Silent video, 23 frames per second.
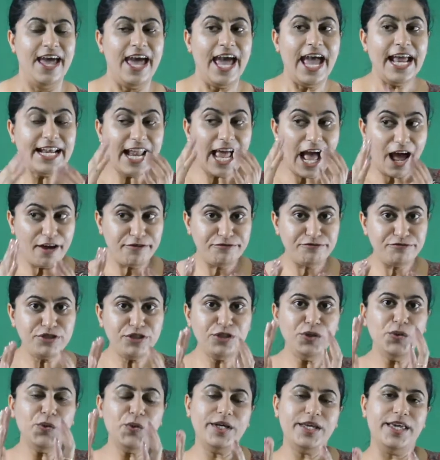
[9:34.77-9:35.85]
And after
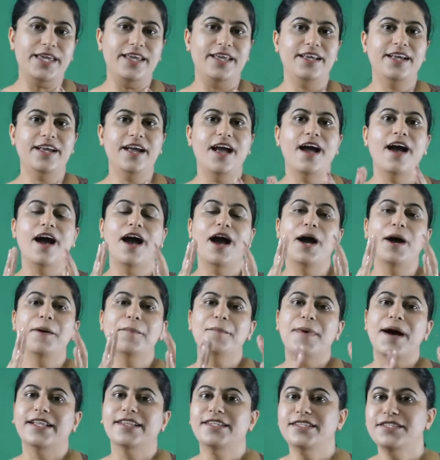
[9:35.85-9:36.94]
looking her
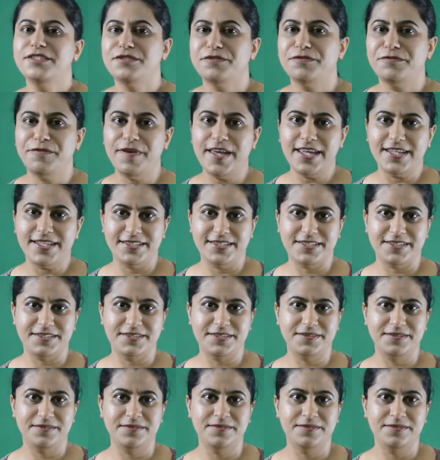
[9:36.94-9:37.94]
mother's face,